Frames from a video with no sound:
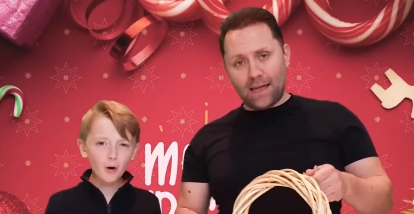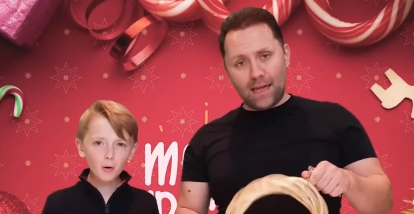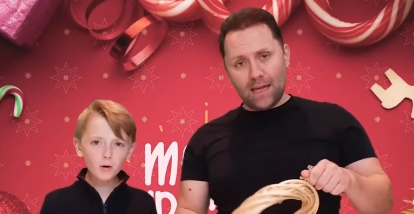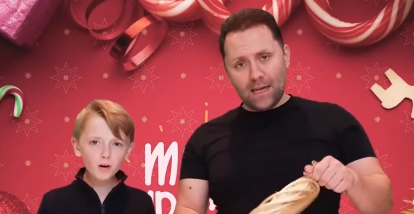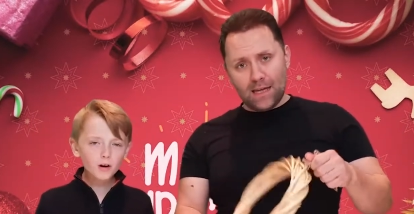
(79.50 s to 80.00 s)

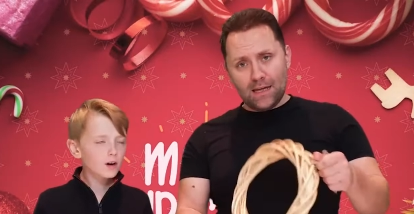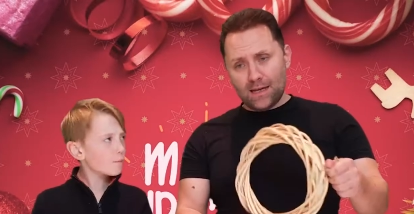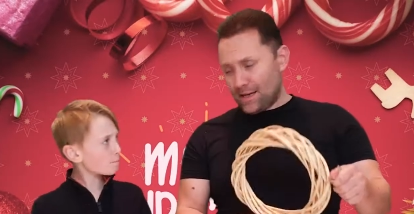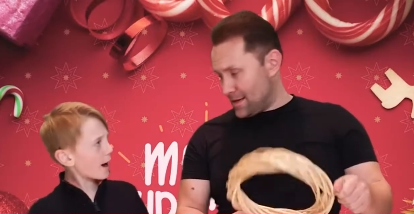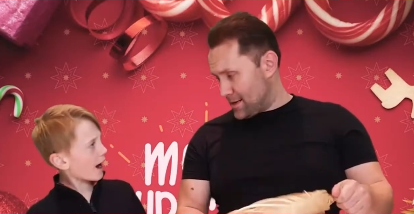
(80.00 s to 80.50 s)
Speaker 1: it.
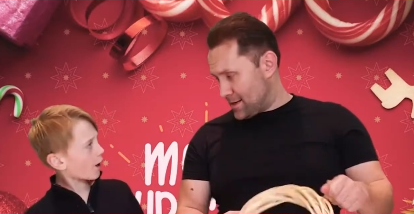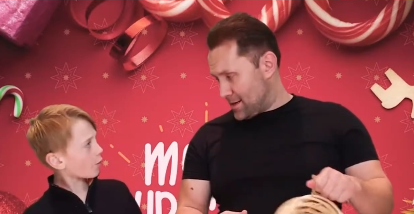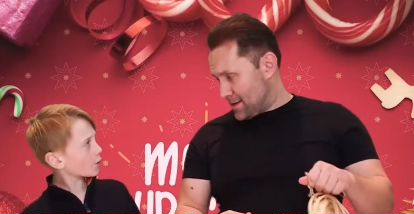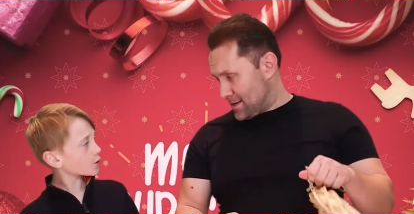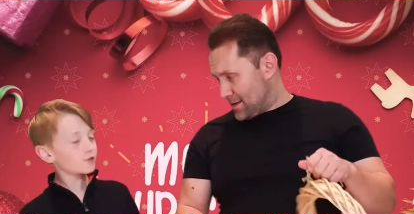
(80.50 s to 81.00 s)

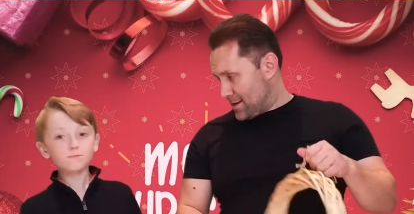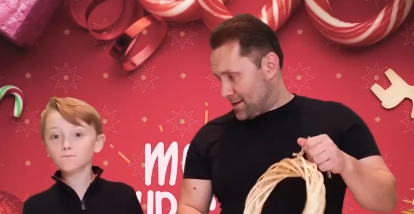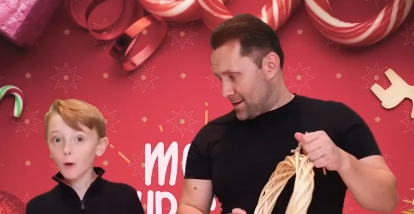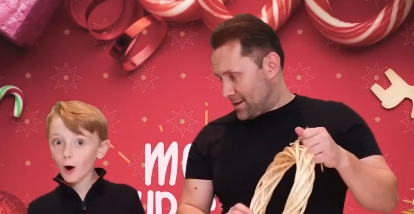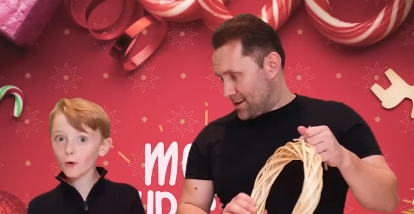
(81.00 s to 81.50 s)
Speaker 2: Bow? but
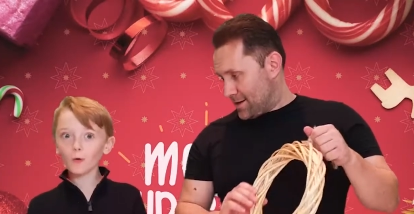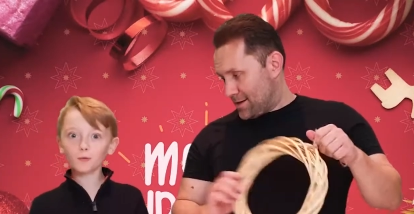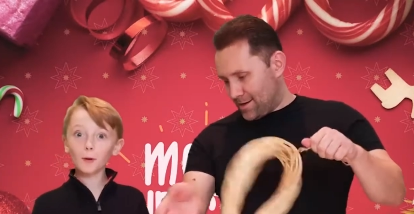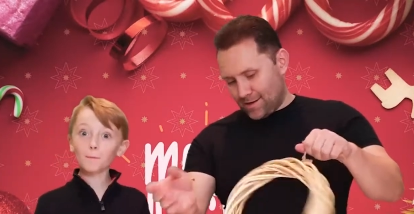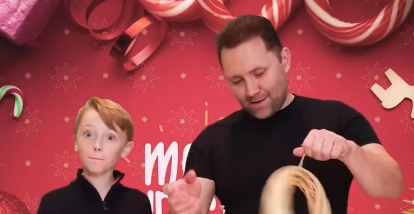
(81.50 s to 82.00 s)
bow,
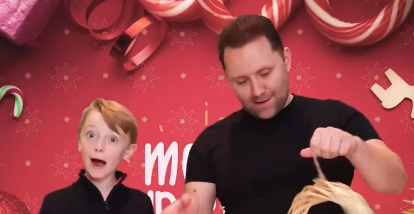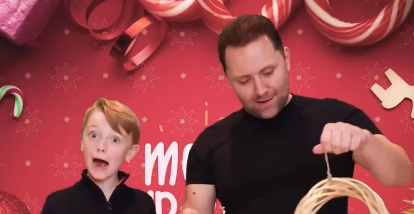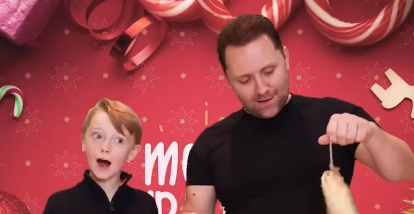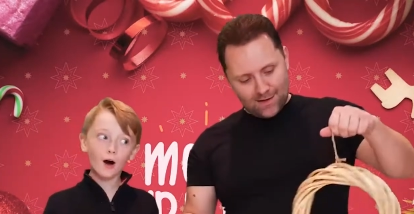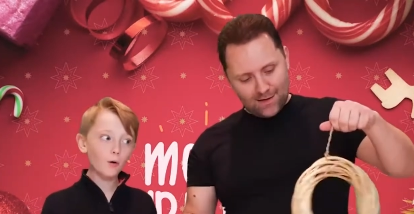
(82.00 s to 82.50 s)
not
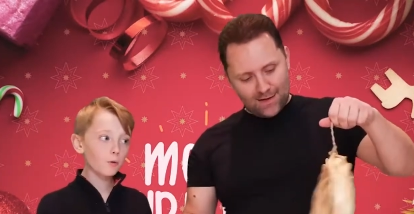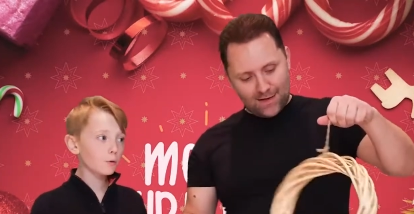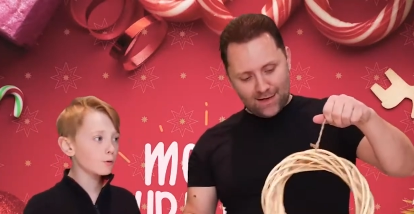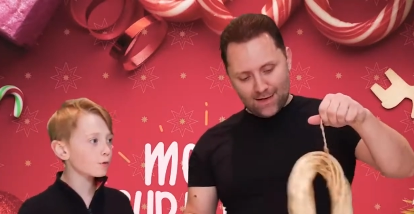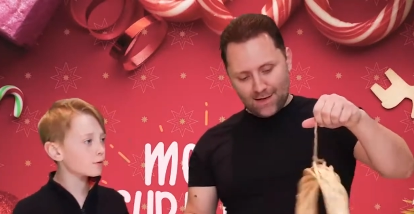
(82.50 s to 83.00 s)
bow.
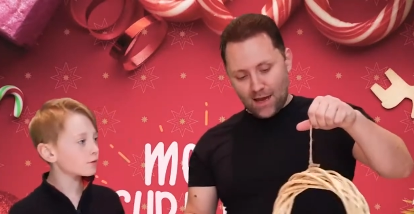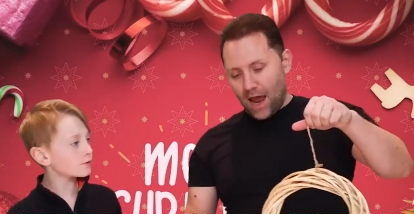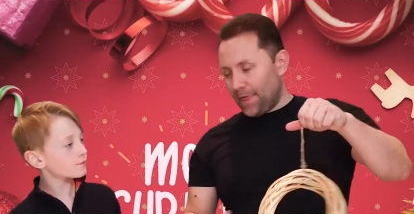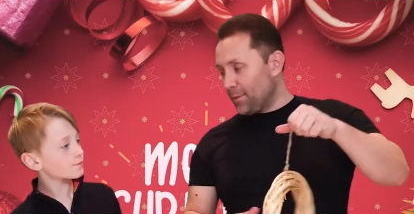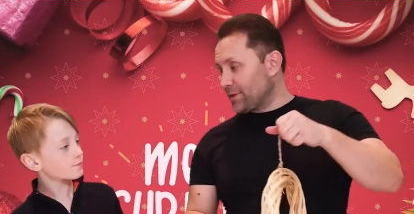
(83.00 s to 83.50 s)

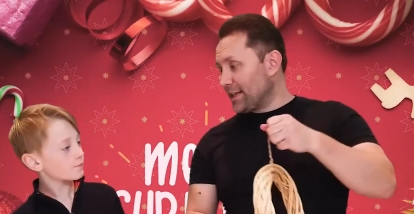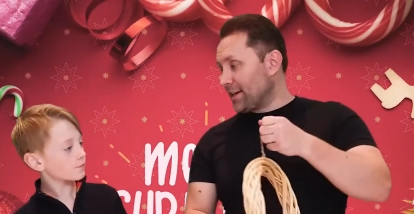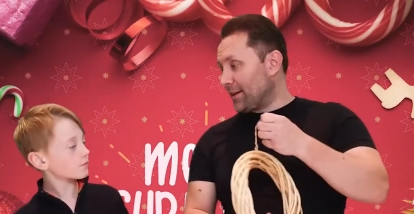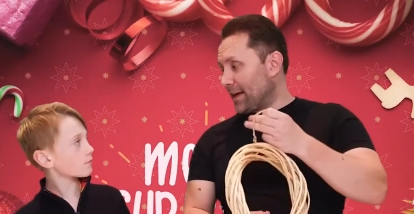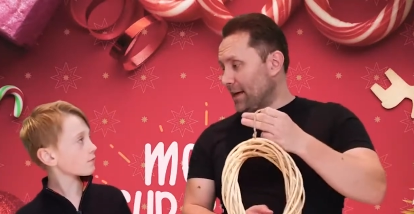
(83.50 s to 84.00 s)
Speaker 1: And then we'll
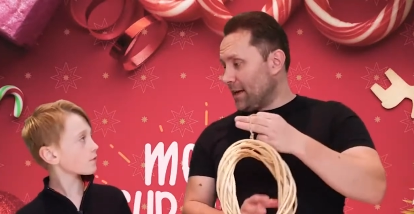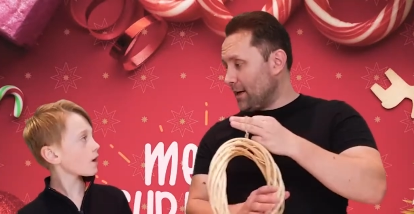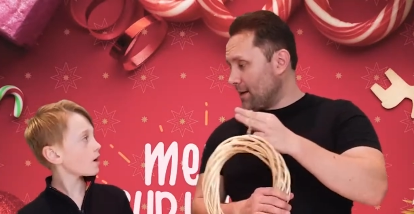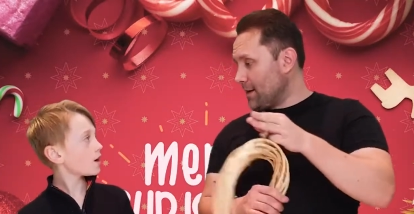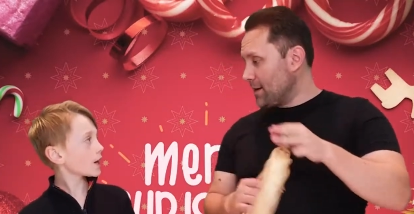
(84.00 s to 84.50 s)
decorate it
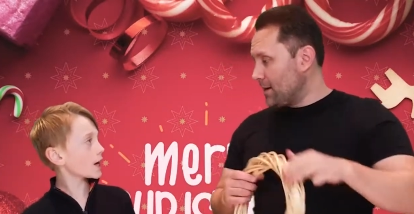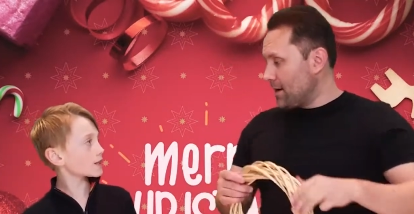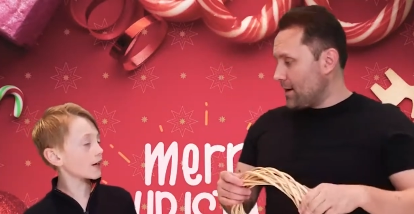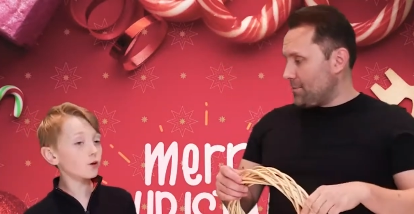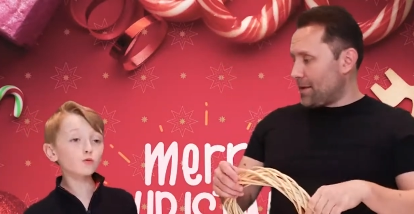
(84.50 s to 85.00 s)
Speaker 2: Yes,
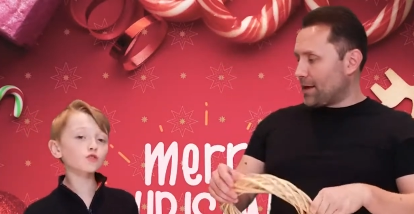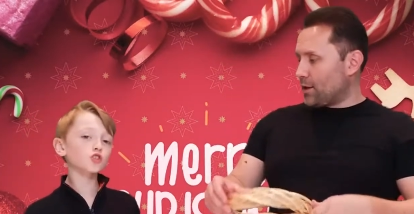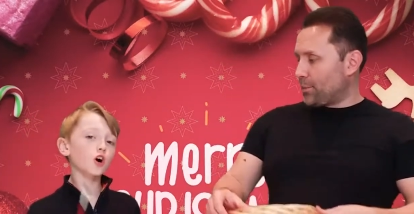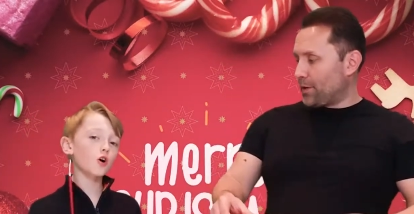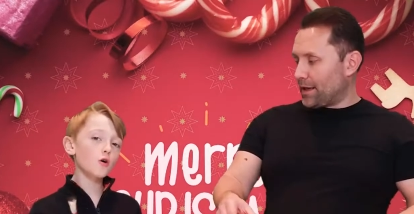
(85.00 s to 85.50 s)
and also you
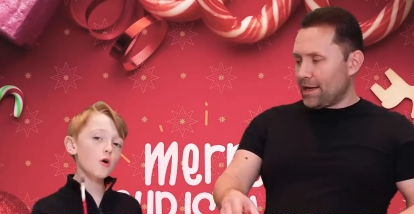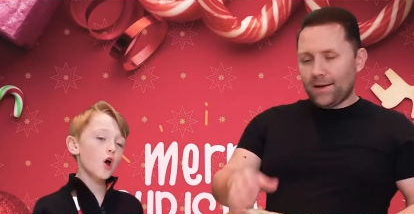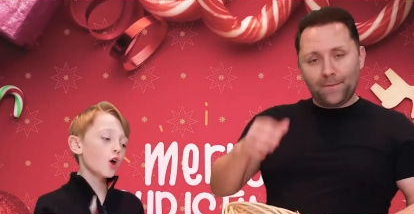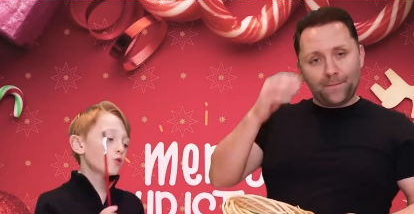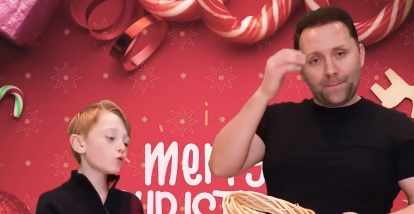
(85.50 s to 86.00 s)

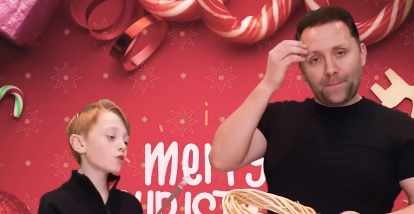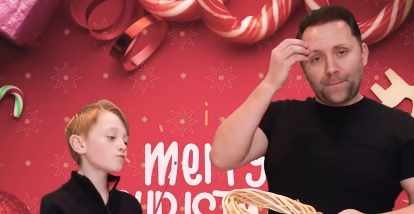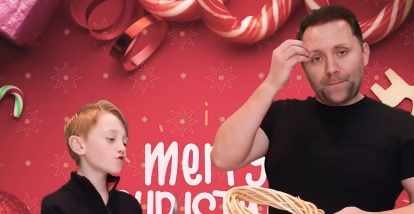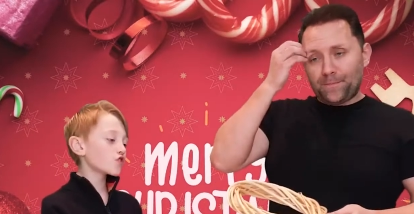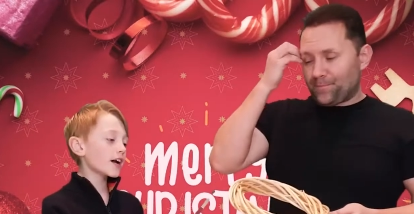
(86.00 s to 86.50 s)
can
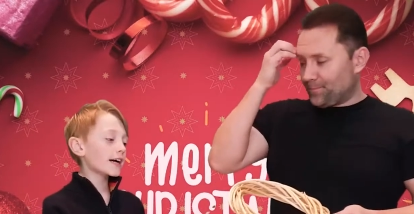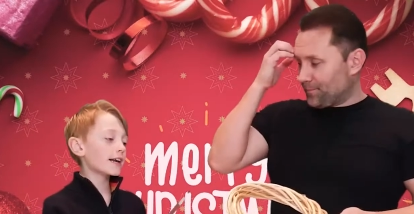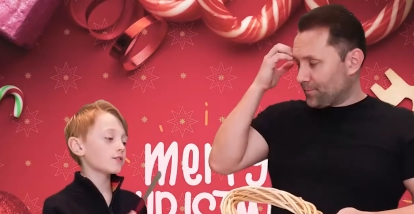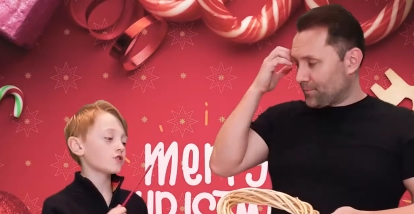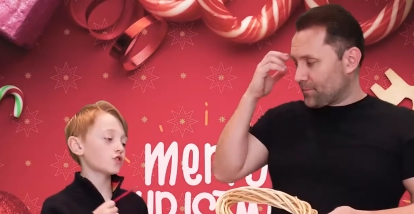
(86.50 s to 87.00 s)
cycle
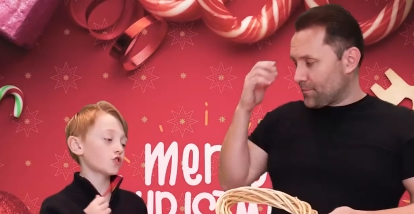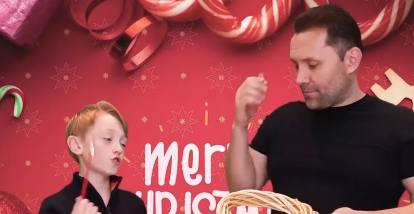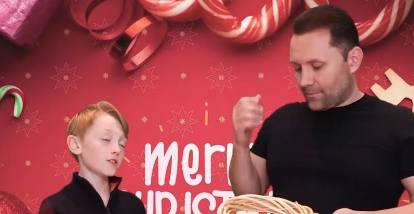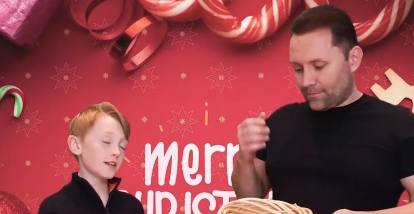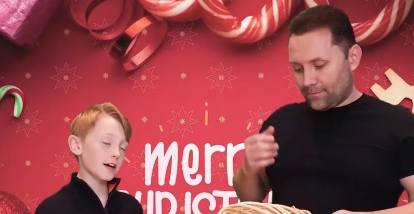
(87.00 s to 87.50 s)
it, so you can
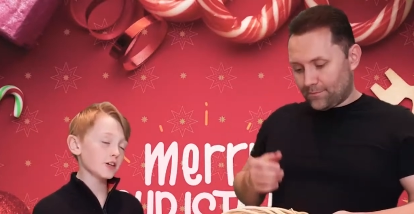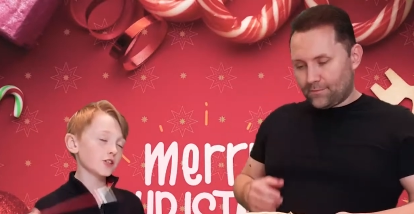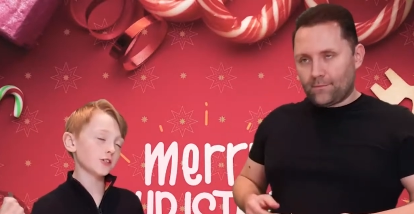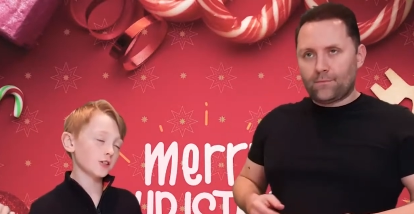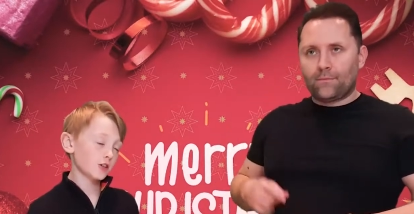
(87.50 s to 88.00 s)
use next year
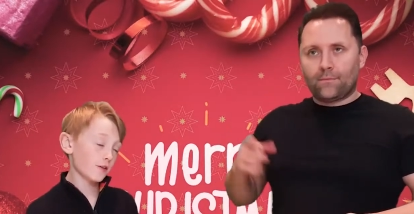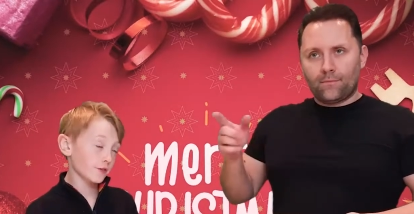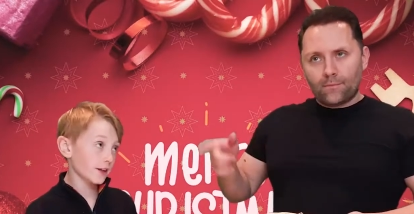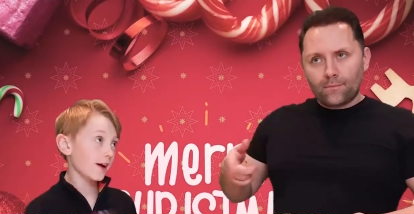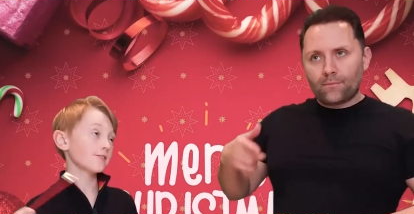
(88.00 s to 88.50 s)
and the year after
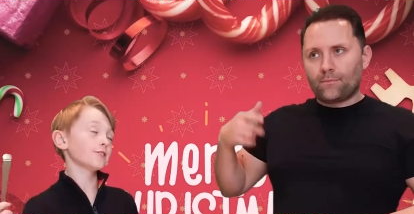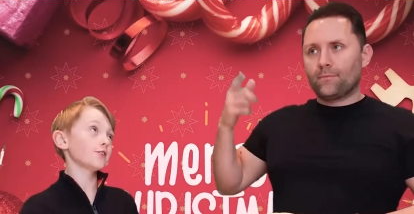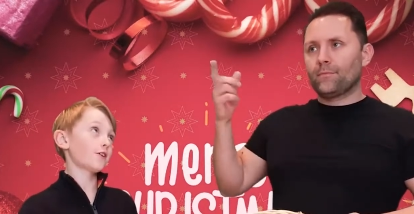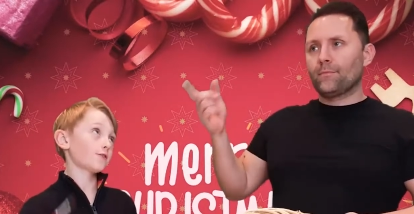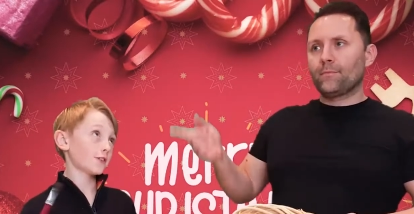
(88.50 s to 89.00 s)
that and the year
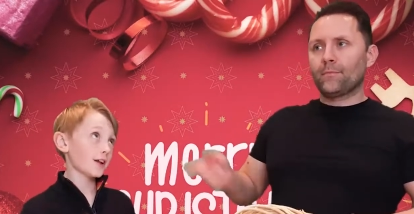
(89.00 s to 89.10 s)
after